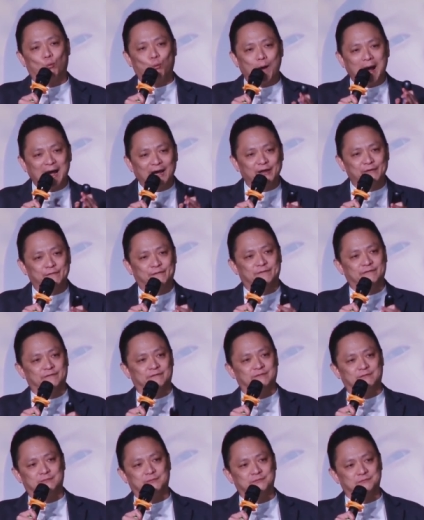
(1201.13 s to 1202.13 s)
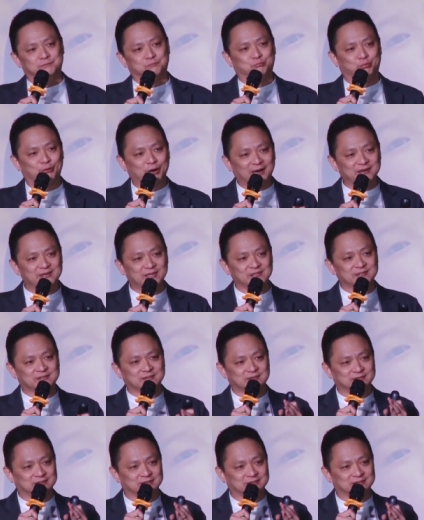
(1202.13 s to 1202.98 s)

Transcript: wife, brothers,